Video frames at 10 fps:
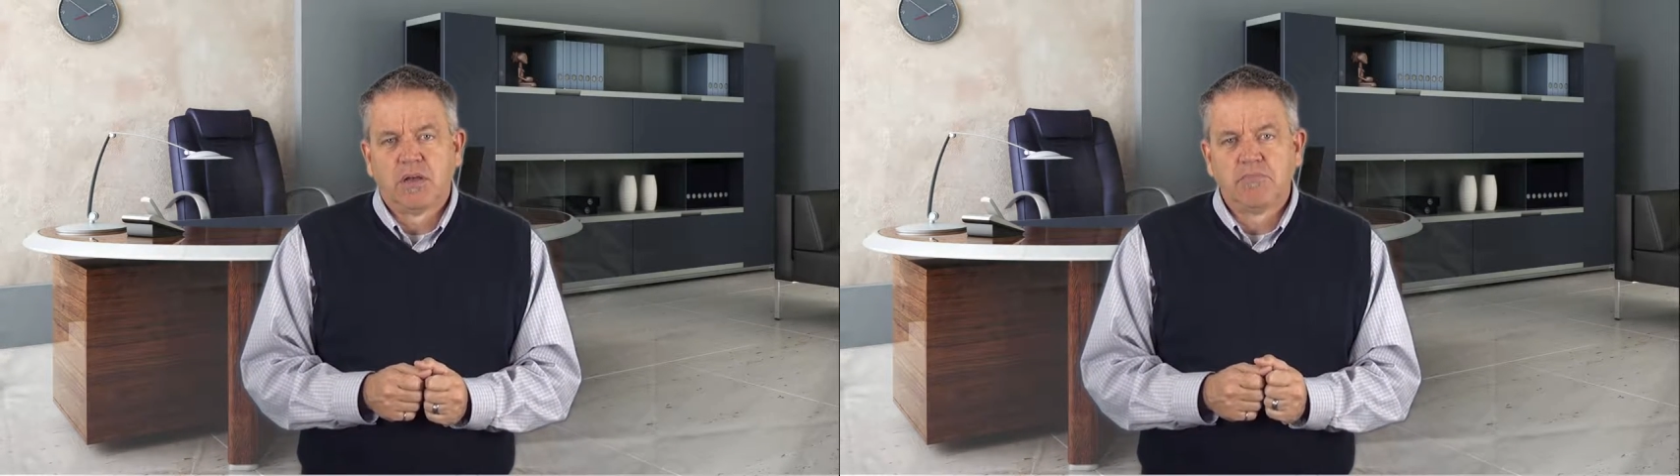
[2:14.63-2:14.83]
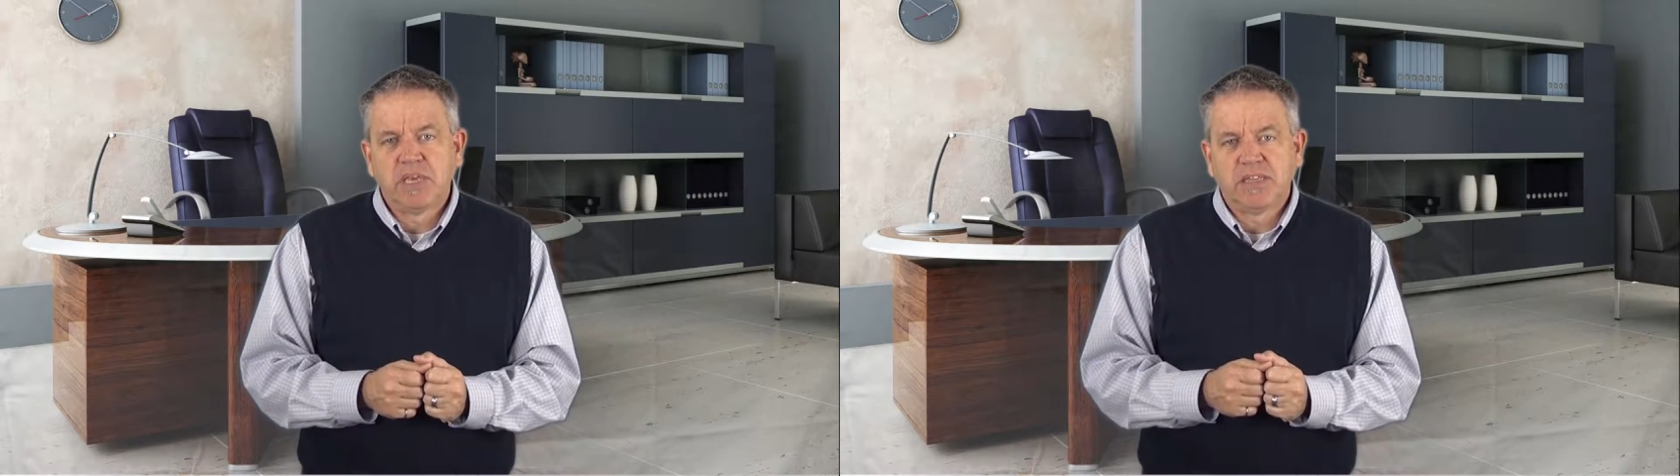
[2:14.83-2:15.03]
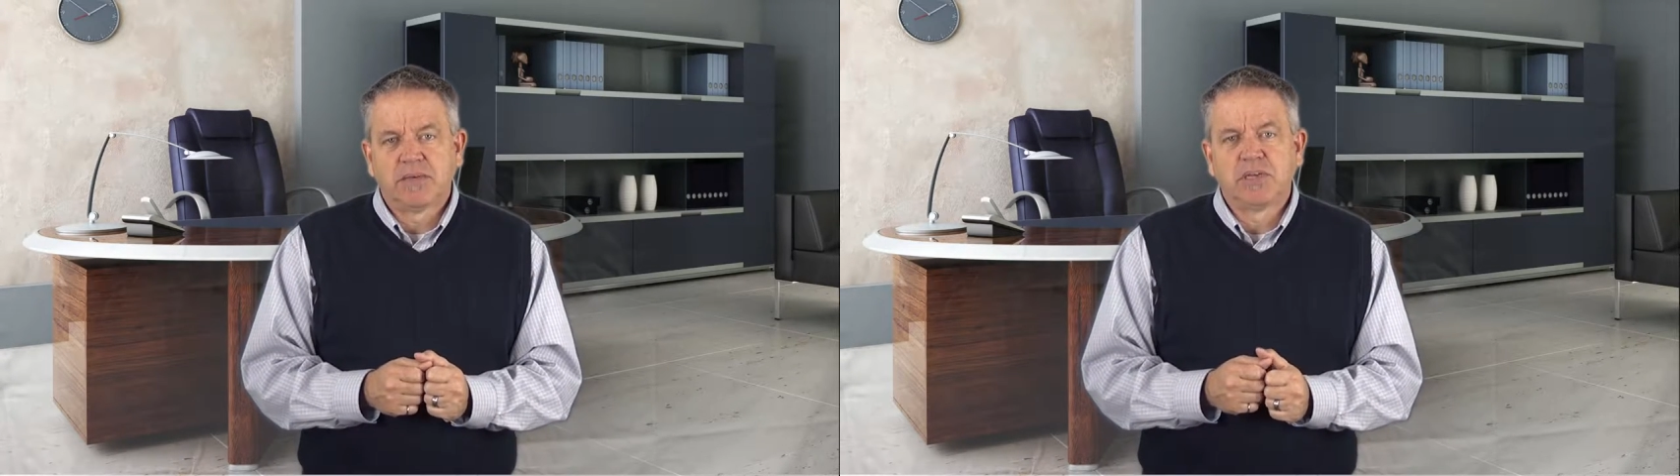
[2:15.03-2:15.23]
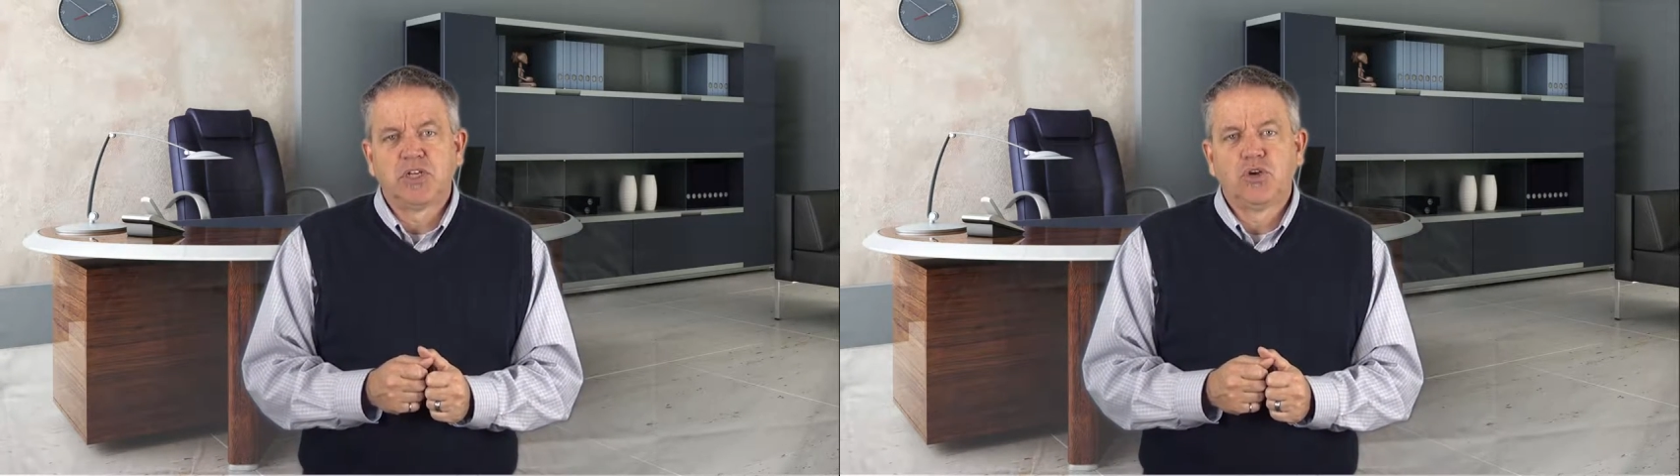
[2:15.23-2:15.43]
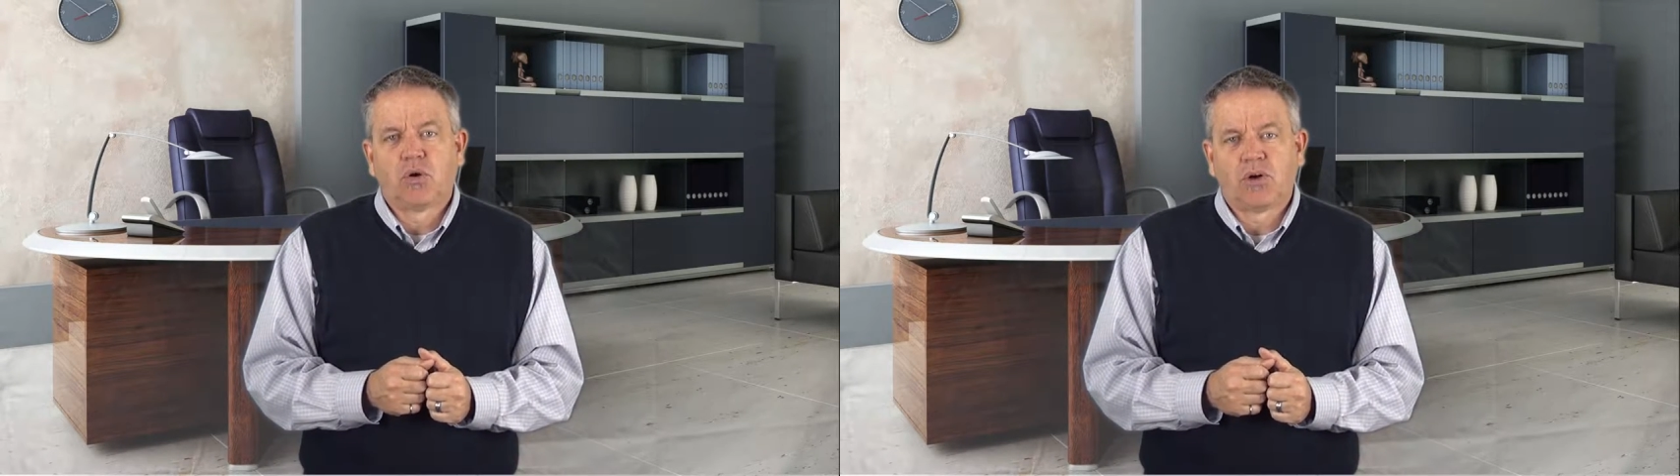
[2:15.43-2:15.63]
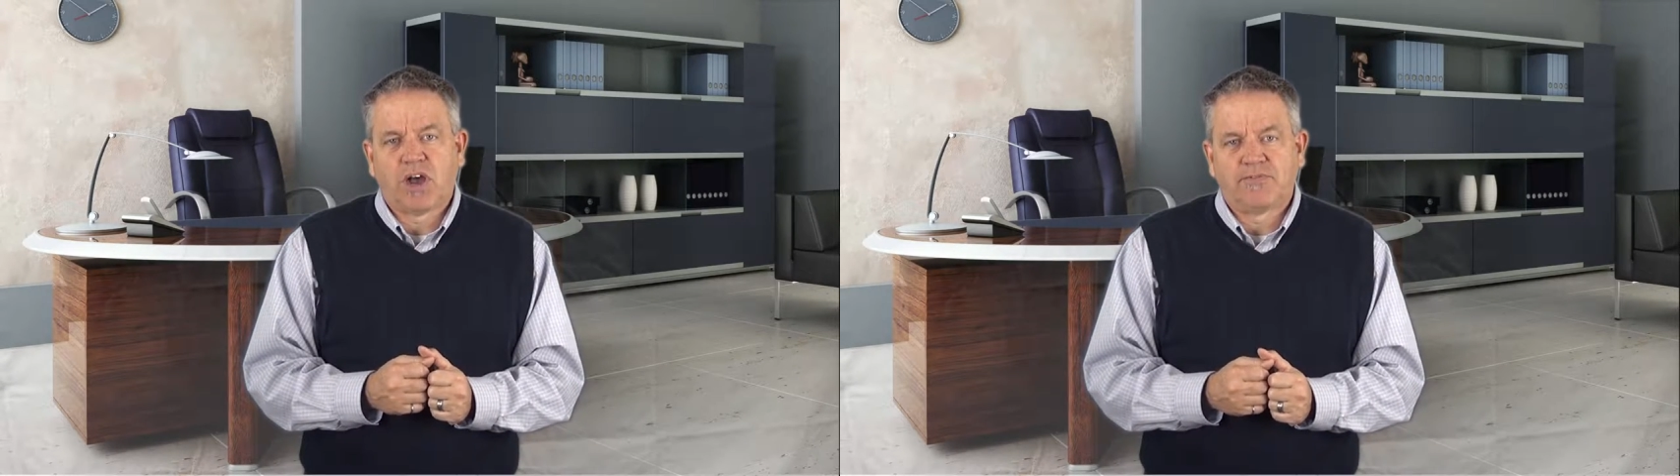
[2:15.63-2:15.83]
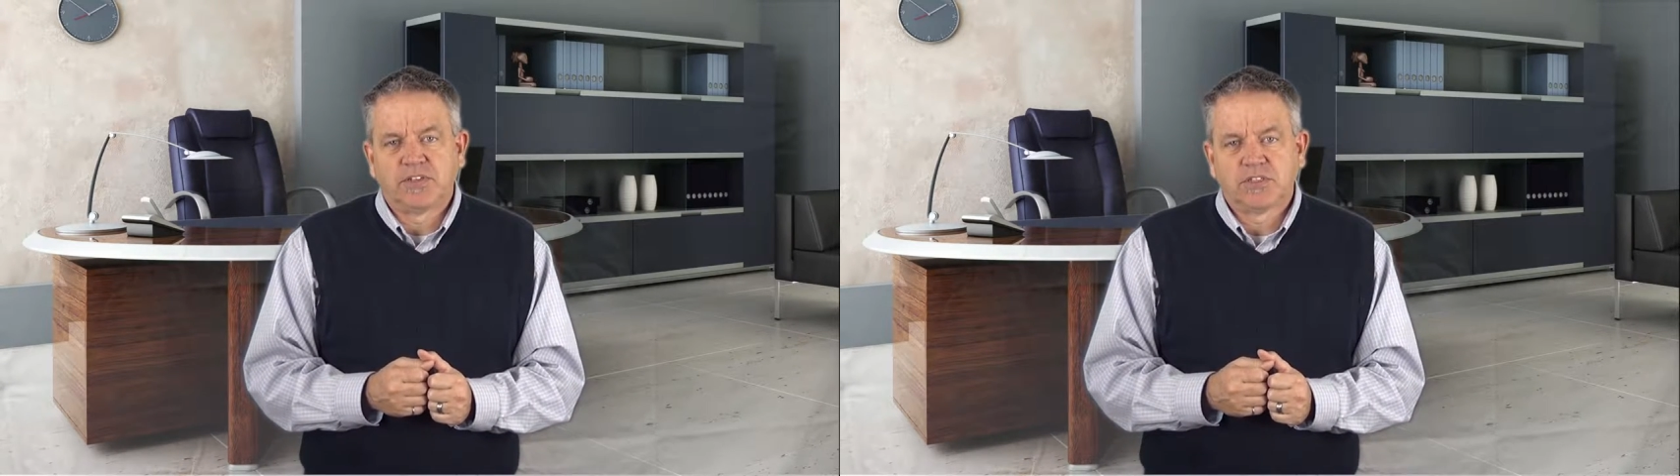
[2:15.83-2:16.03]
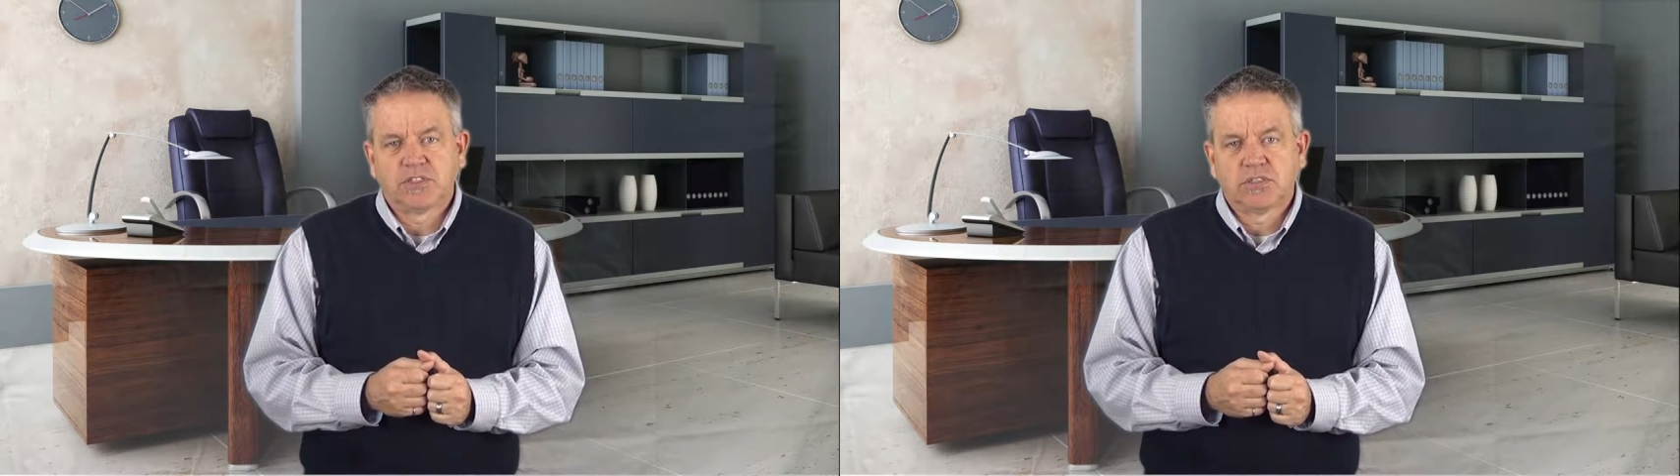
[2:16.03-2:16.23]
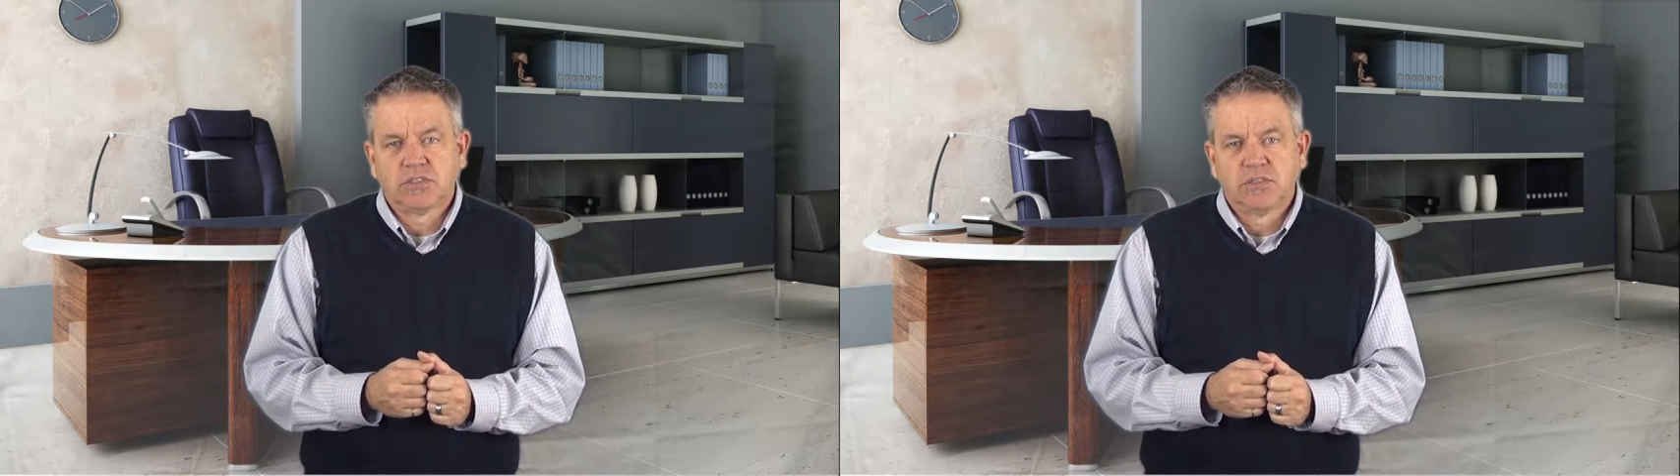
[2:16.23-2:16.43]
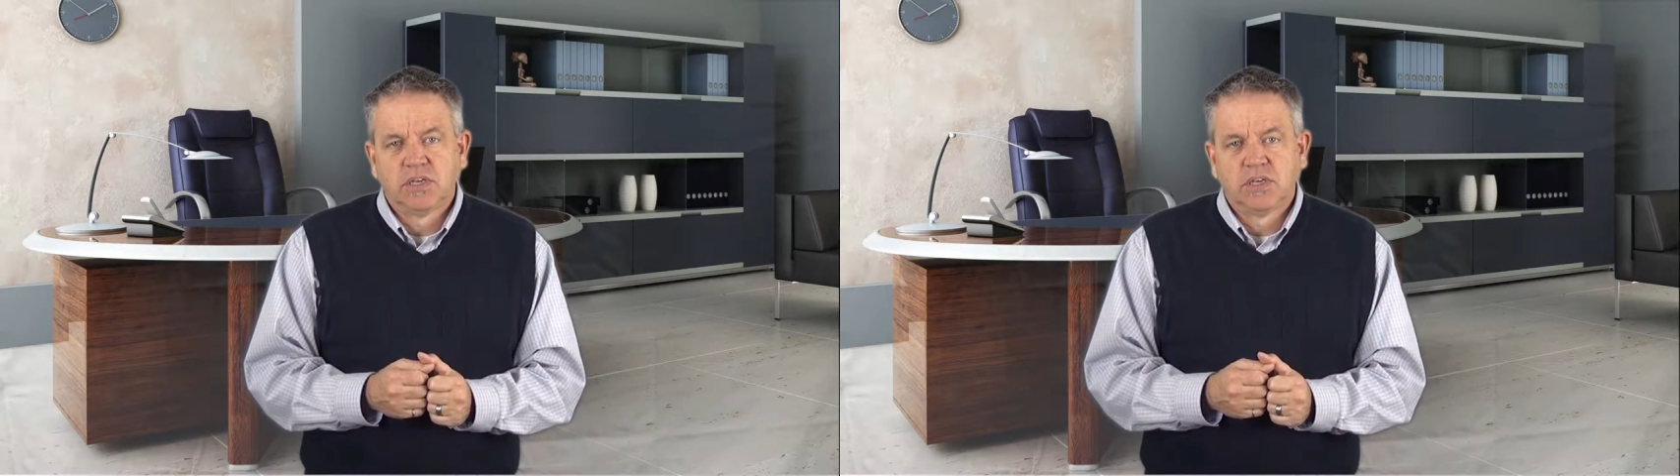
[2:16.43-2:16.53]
meet them in your office,